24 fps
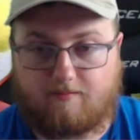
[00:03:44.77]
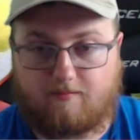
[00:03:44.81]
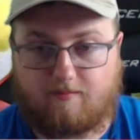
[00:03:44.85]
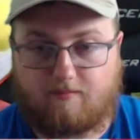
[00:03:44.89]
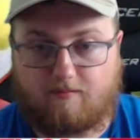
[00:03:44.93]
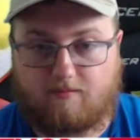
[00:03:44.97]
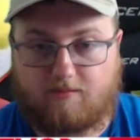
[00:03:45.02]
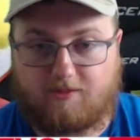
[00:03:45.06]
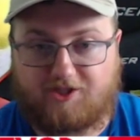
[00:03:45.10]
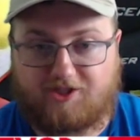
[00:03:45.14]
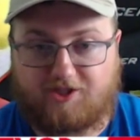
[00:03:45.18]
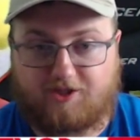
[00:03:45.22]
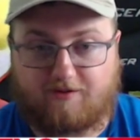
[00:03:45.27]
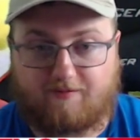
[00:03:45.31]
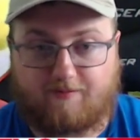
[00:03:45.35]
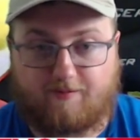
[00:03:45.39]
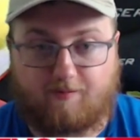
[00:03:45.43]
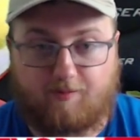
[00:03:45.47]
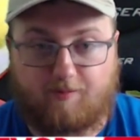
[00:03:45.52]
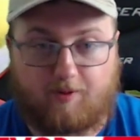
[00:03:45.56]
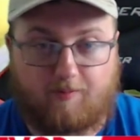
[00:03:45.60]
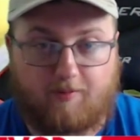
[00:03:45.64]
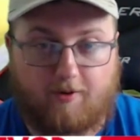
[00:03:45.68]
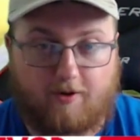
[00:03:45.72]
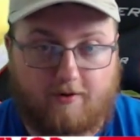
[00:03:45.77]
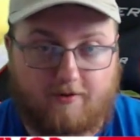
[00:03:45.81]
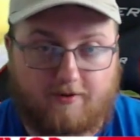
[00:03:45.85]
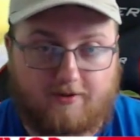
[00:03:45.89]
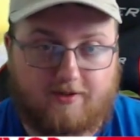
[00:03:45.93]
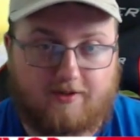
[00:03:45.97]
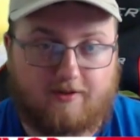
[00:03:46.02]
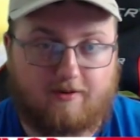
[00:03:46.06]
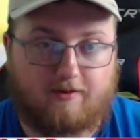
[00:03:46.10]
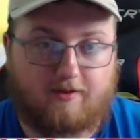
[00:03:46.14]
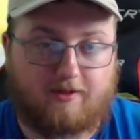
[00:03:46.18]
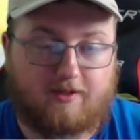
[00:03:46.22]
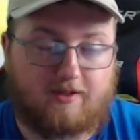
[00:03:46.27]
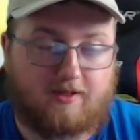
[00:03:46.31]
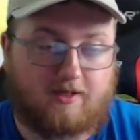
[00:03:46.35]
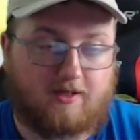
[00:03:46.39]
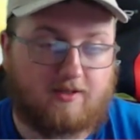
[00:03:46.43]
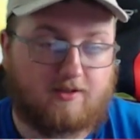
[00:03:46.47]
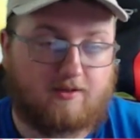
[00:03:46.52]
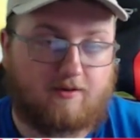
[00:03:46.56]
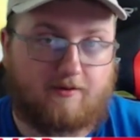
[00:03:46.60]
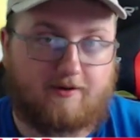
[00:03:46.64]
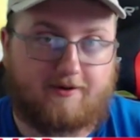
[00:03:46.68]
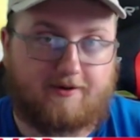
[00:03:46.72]
it's just for me personally, things
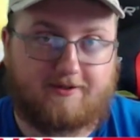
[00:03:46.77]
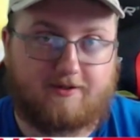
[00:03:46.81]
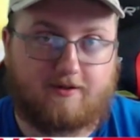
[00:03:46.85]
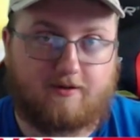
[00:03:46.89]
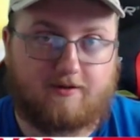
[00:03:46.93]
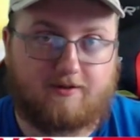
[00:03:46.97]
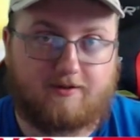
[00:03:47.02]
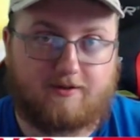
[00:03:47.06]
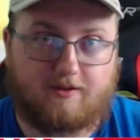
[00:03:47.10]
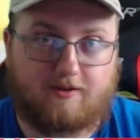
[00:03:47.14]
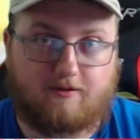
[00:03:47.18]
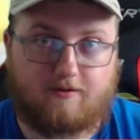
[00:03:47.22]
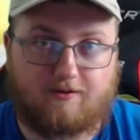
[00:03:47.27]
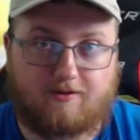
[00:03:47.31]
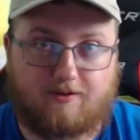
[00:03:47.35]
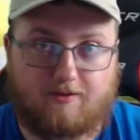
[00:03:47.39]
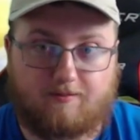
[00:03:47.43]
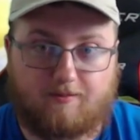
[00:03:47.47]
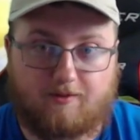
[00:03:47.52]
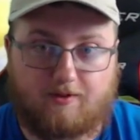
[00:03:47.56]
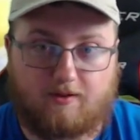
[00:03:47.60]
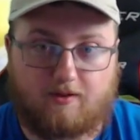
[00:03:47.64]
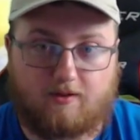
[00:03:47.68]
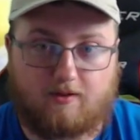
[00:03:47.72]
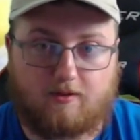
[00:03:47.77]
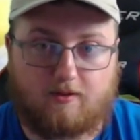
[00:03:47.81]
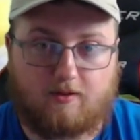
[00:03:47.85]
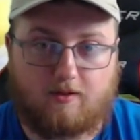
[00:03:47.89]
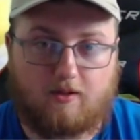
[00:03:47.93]
aren't as good as they used to be.